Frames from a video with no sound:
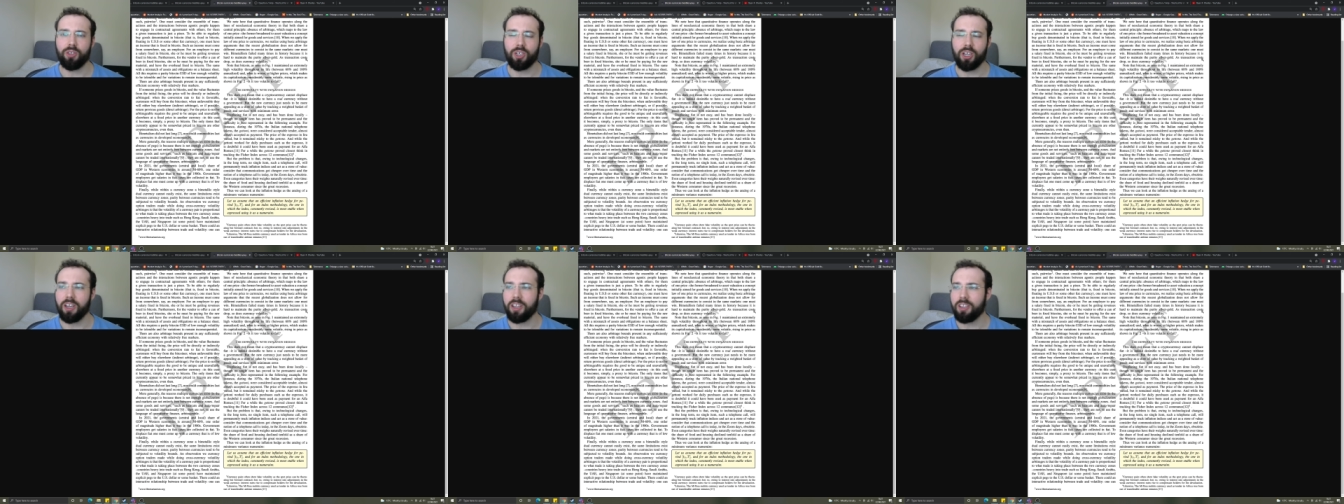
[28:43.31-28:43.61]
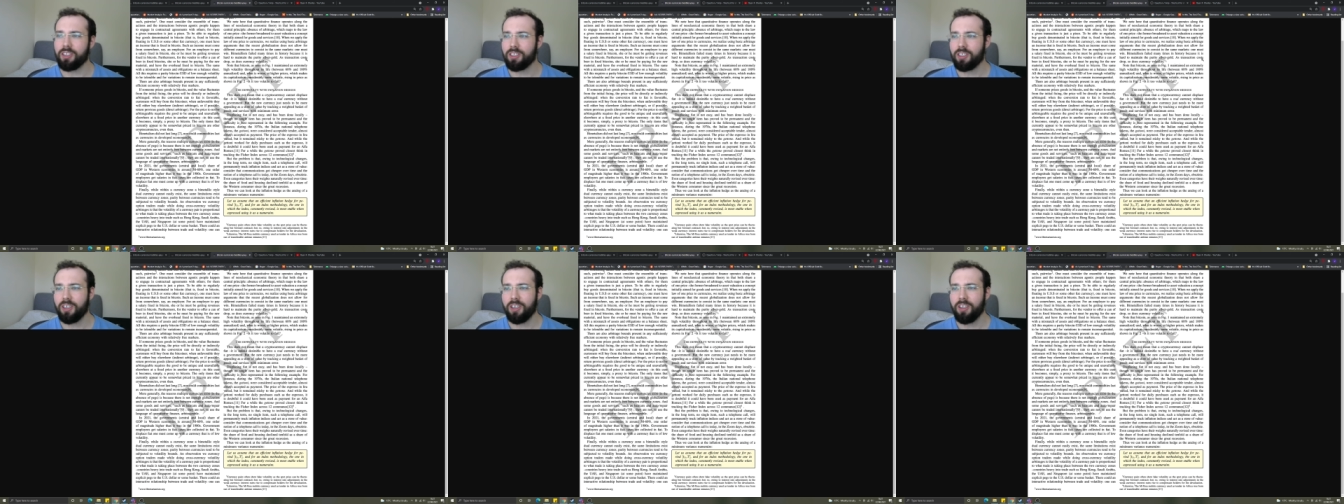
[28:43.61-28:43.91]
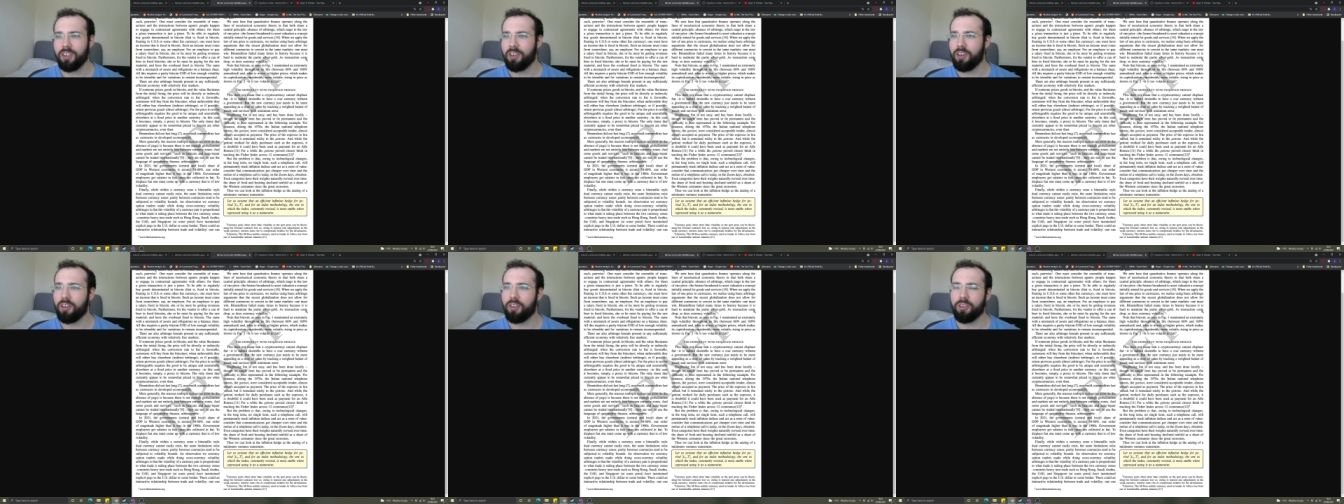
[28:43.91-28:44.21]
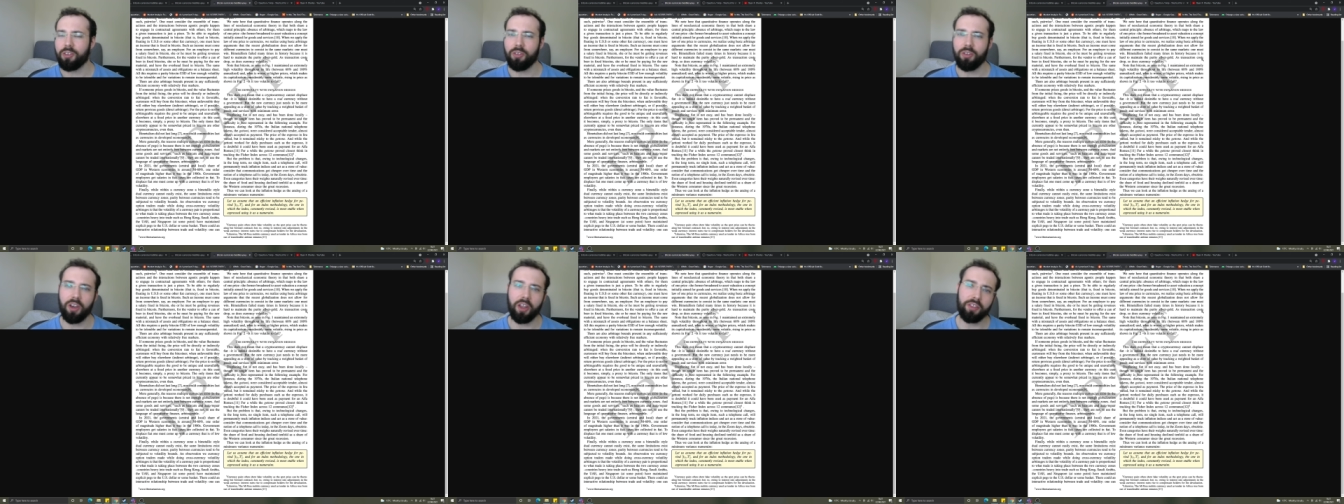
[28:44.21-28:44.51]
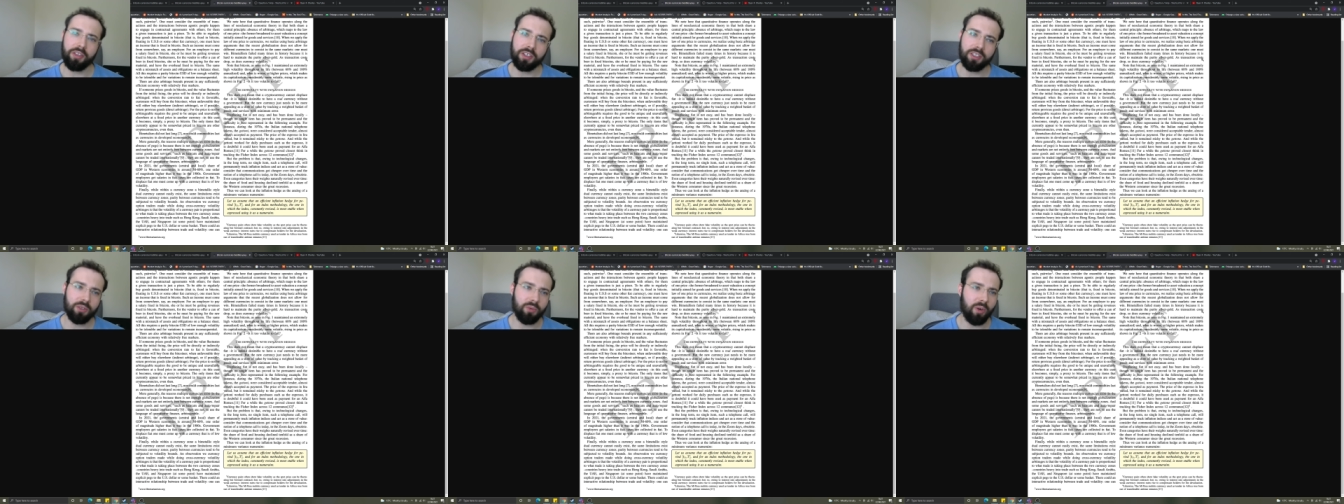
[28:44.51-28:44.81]
guys. You have got
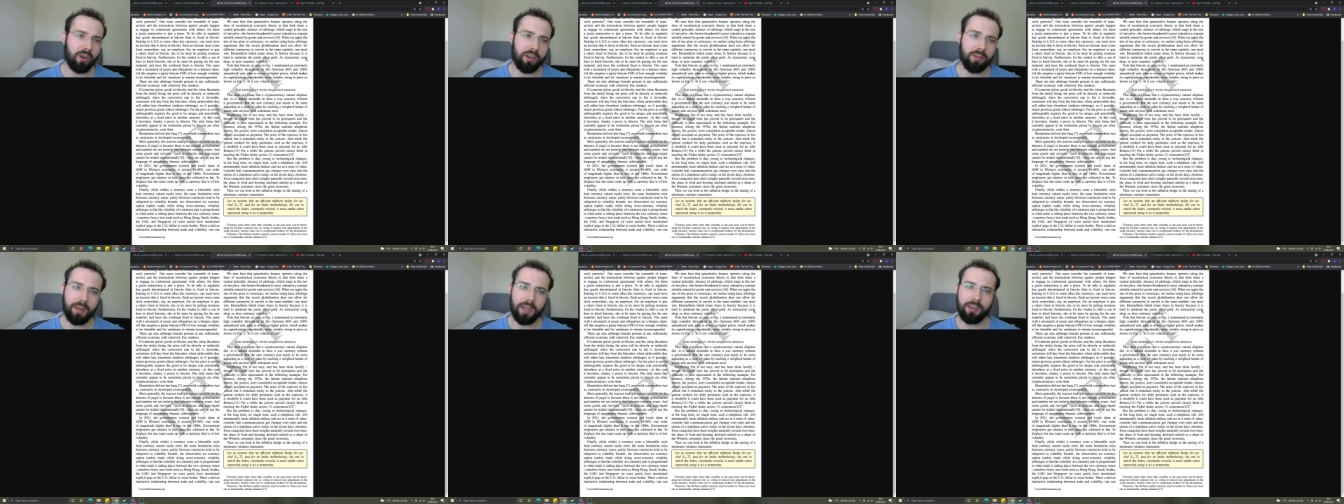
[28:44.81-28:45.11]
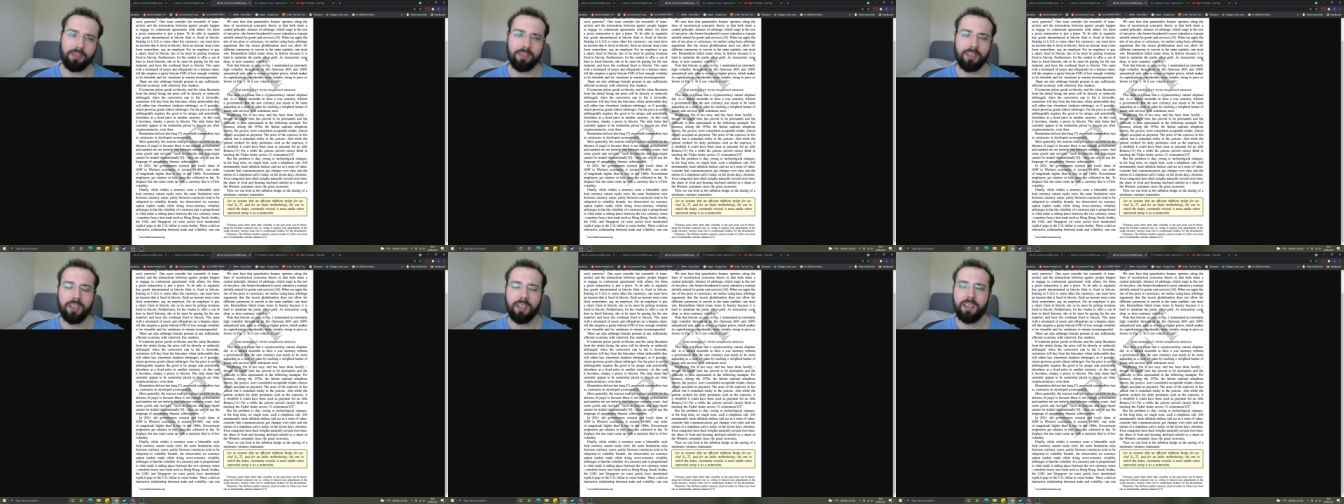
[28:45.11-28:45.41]
nothing to worry about.